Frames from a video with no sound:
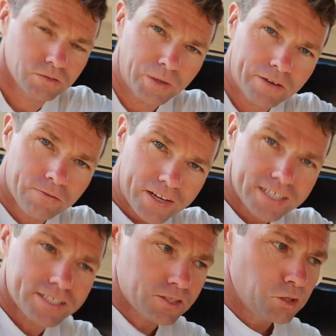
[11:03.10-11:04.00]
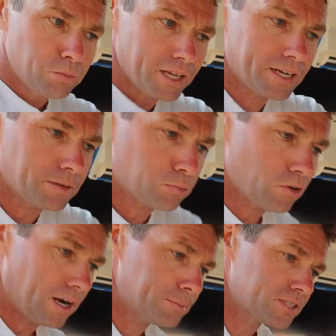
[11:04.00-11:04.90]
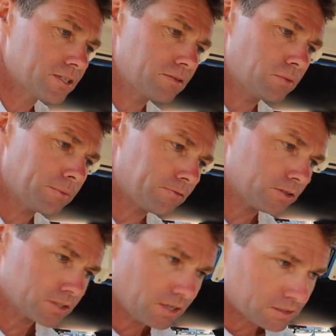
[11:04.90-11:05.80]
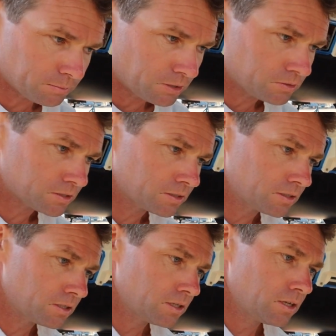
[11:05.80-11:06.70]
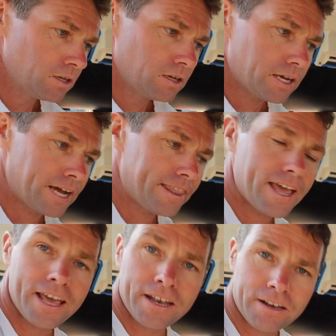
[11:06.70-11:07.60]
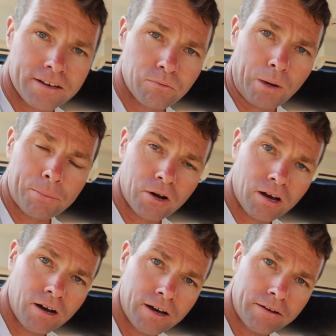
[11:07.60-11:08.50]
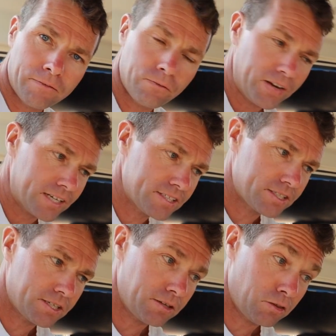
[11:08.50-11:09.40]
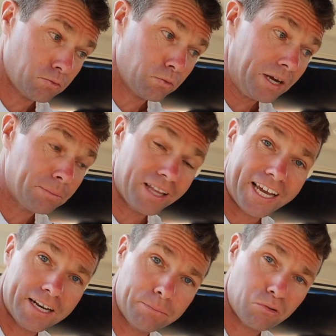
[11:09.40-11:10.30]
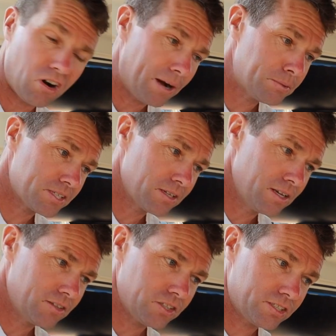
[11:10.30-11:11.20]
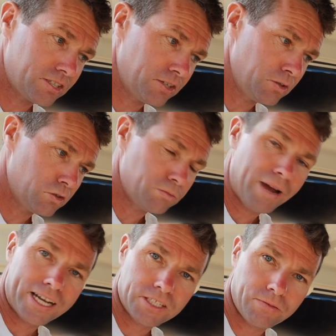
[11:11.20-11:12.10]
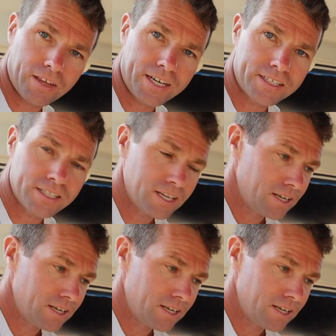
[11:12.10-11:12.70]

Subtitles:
we had fixed 2-bladed props when we first got the boat. And then we put on fixed 3-bladed props, just huge, massive things.